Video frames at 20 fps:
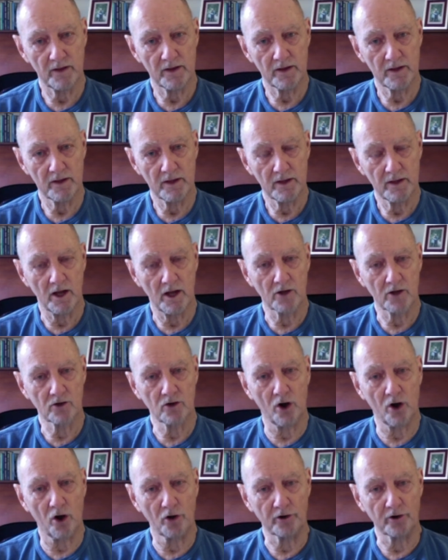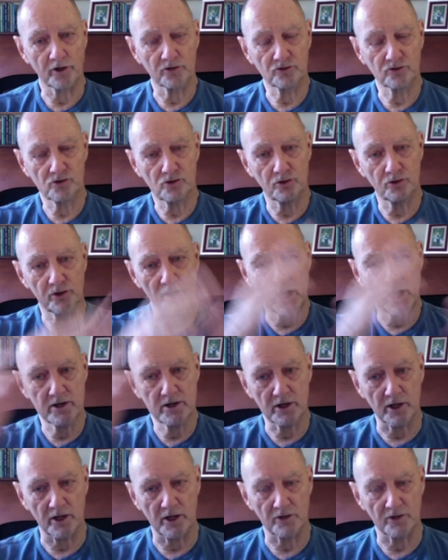And God is
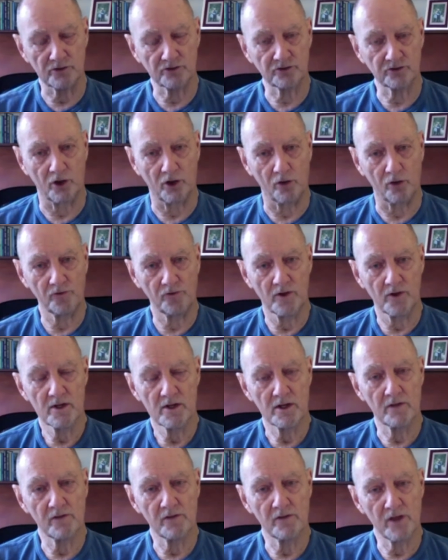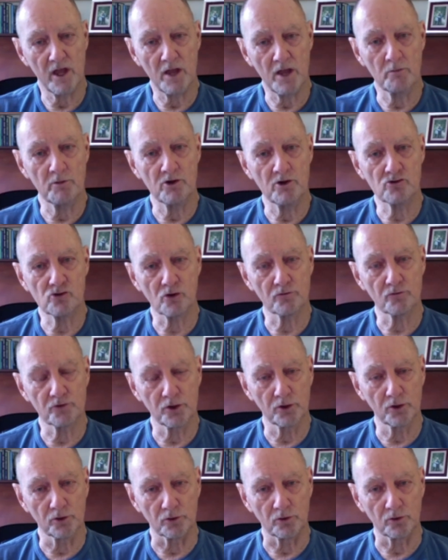creating itself in the image of
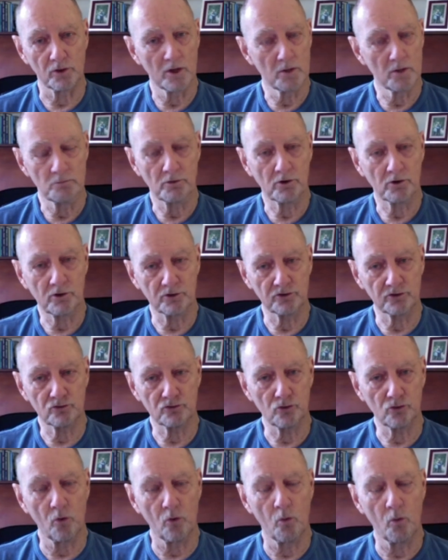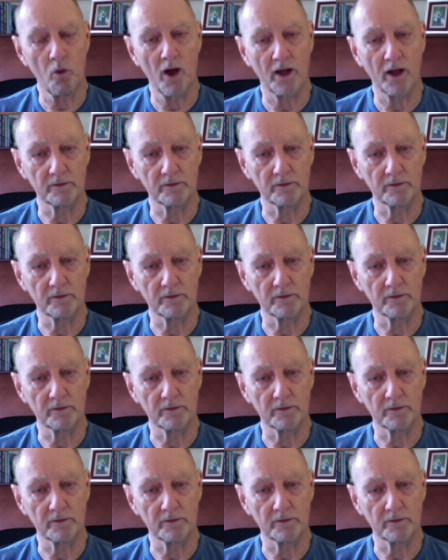you, because it's all one.